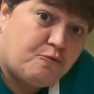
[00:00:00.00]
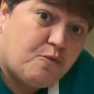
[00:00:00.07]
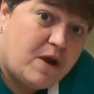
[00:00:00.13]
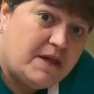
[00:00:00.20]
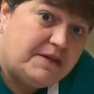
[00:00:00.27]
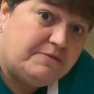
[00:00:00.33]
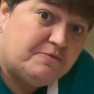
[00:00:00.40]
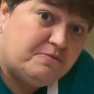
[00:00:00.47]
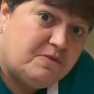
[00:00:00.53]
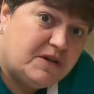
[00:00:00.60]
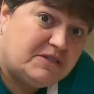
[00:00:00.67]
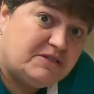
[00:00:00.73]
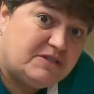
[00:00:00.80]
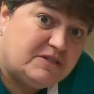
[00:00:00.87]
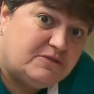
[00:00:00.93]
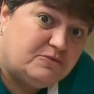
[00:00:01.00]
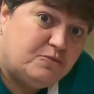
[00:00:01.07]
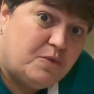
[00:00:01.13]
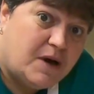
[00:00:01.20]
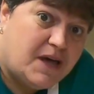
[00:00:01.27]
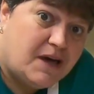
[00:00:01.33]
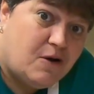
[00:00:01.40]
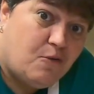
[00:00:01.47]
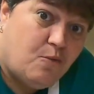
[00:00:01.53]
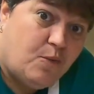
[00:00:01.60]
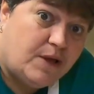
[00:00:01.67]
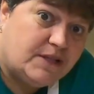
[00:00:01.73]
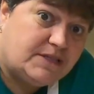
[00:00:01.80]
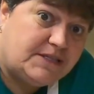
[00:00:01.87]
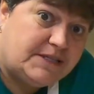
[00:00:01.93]
great rest of the Wow
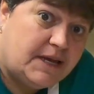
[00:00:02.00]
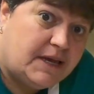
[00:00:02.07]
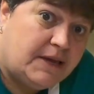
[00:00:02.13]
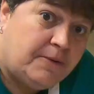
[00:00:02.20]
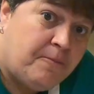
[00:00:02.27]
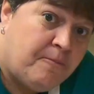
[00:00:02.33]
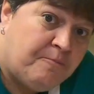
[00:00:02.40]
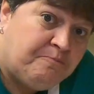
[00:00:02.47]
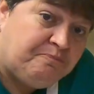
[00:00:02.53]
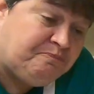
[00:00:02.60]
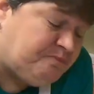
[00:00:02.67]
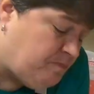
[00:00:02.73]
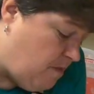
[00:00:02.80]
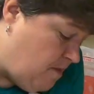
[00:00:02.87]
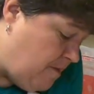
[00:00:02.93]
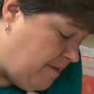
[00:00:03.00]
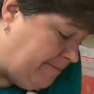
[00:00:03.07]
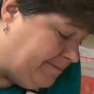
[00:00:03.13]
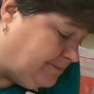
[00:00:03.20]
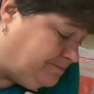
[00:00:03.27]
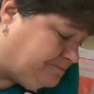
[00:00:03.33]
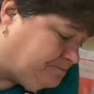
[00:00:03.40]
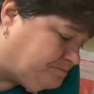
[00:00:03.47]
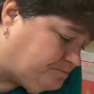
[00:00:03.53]
Wednesday, and